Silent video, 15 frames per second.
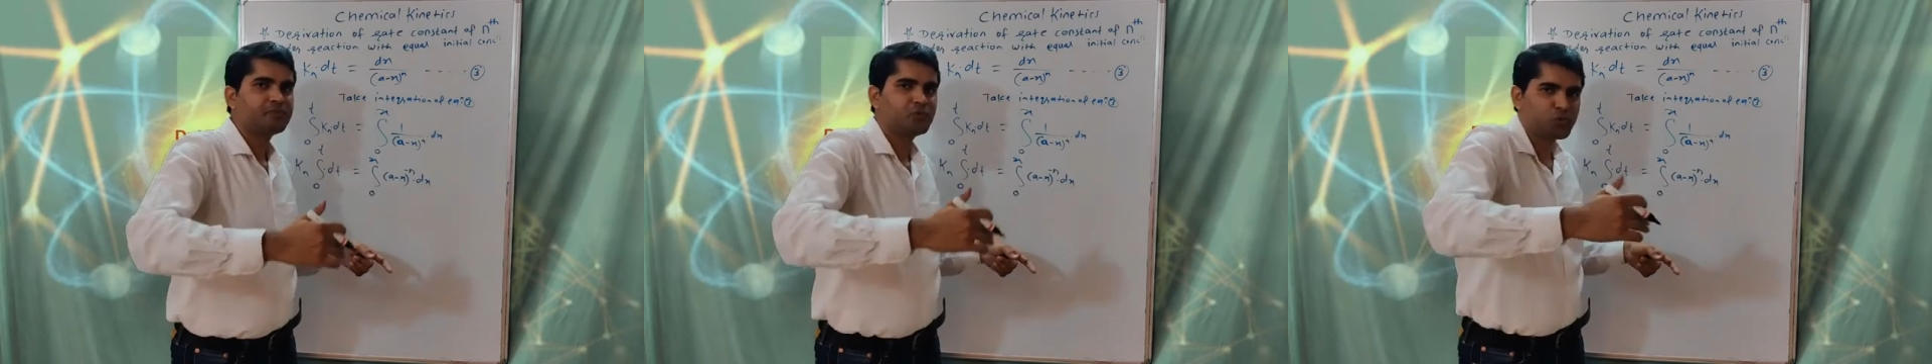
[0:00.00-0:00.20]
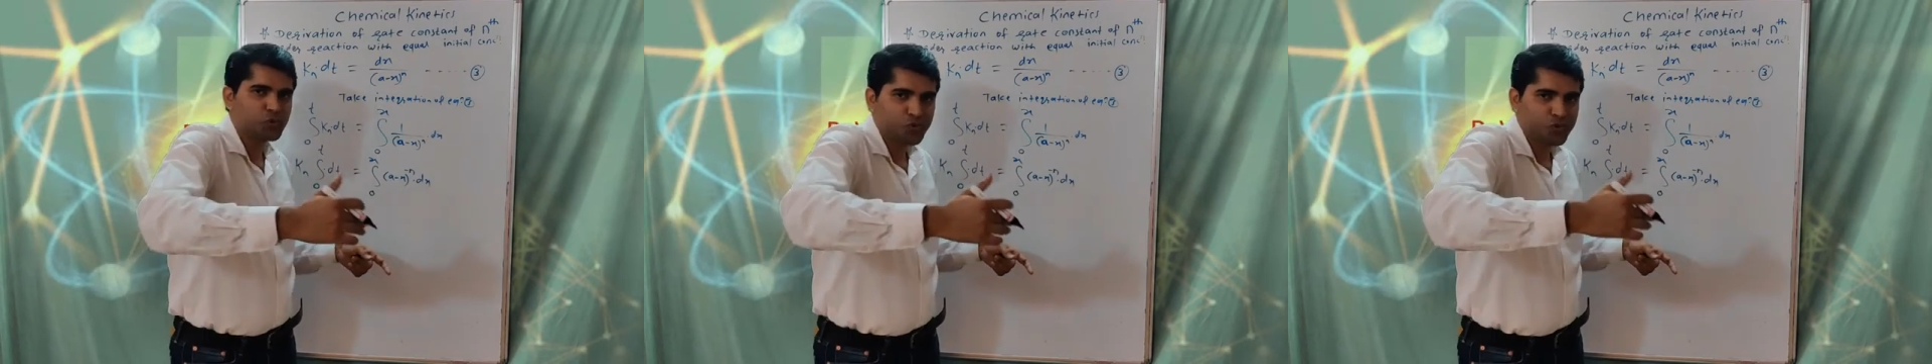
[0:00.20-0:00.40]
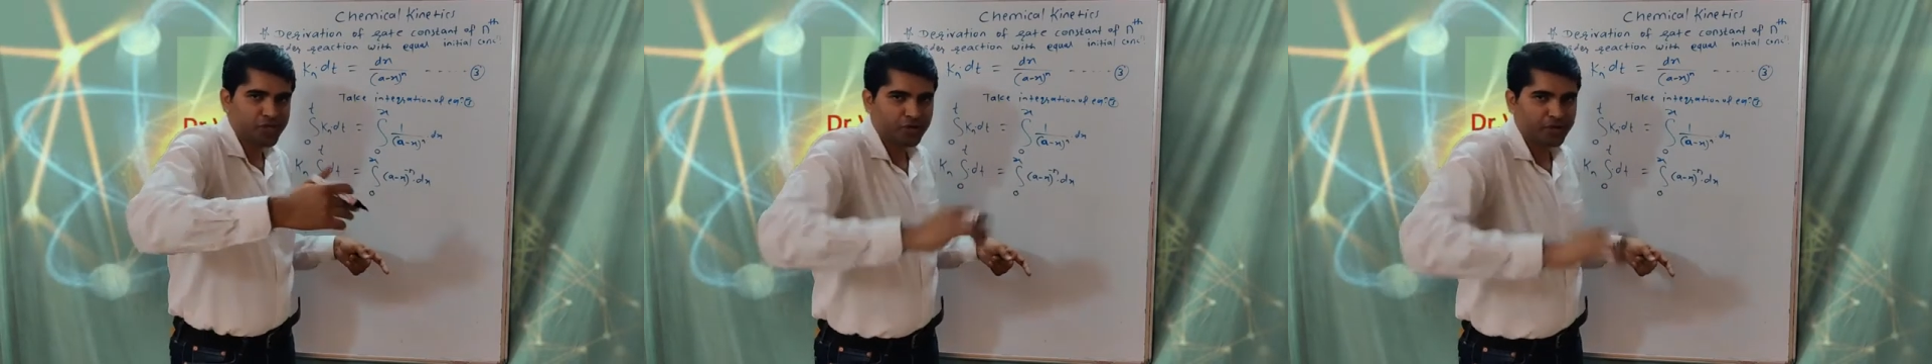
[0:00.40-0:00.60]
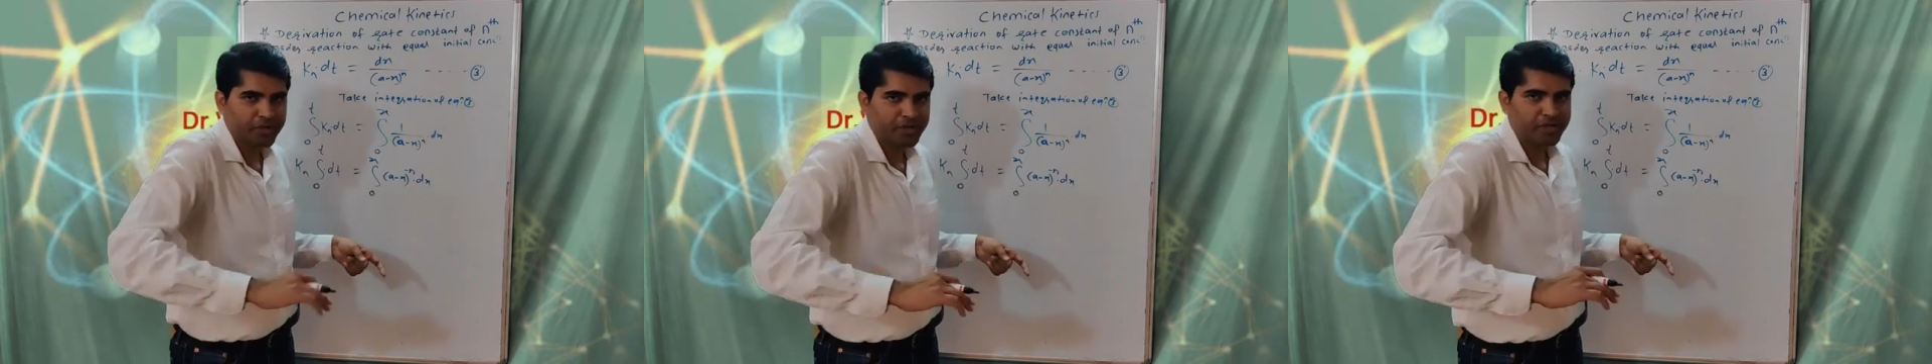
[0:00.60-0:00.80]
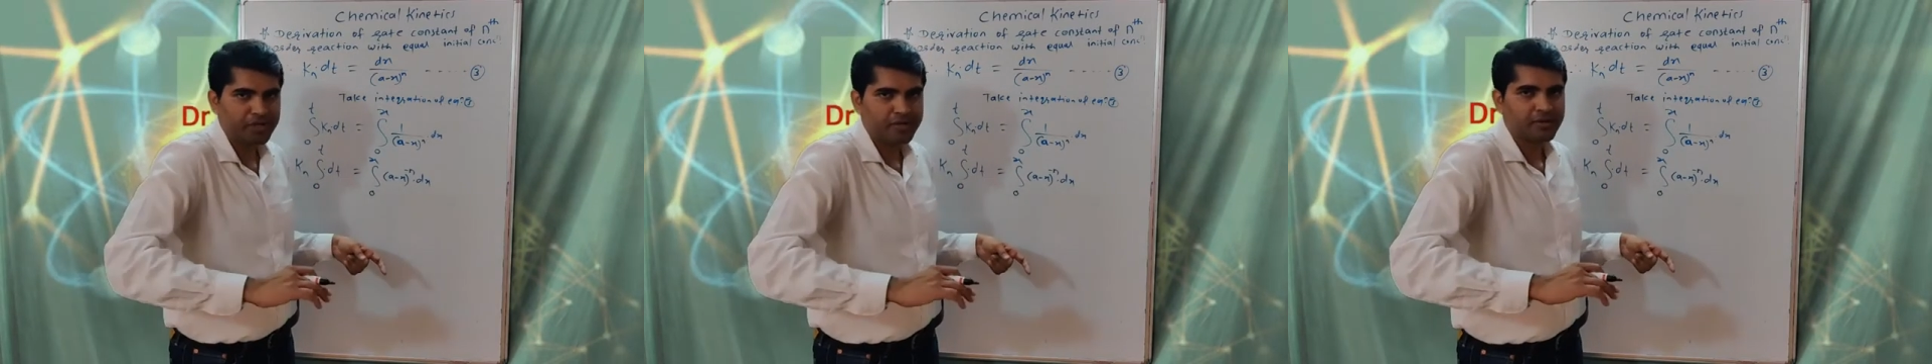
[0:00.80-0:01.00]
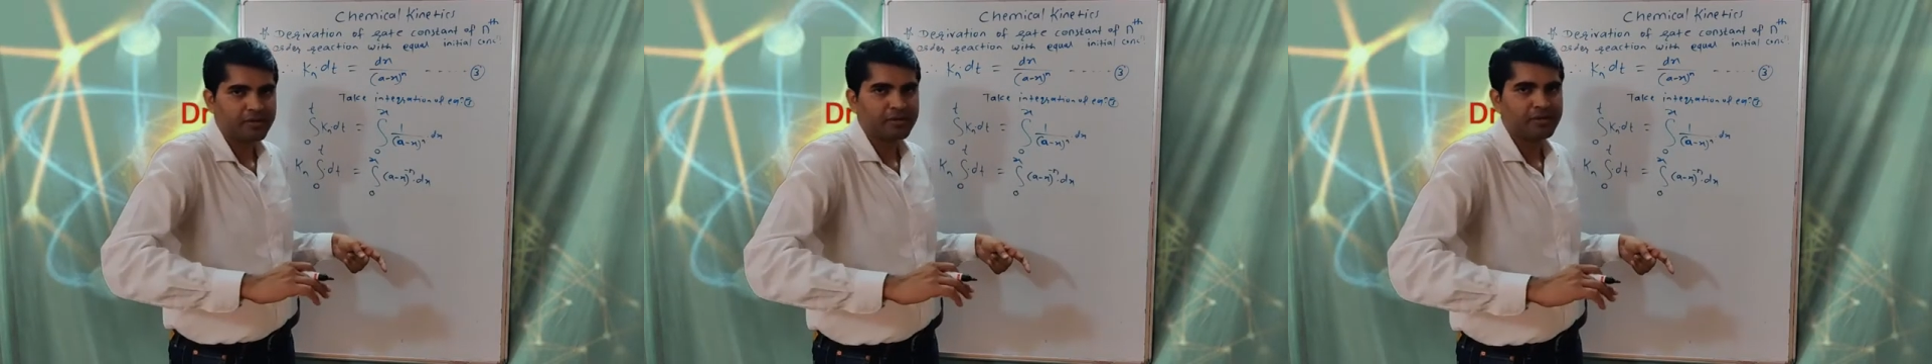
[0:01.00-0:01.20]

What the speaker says: to denominator,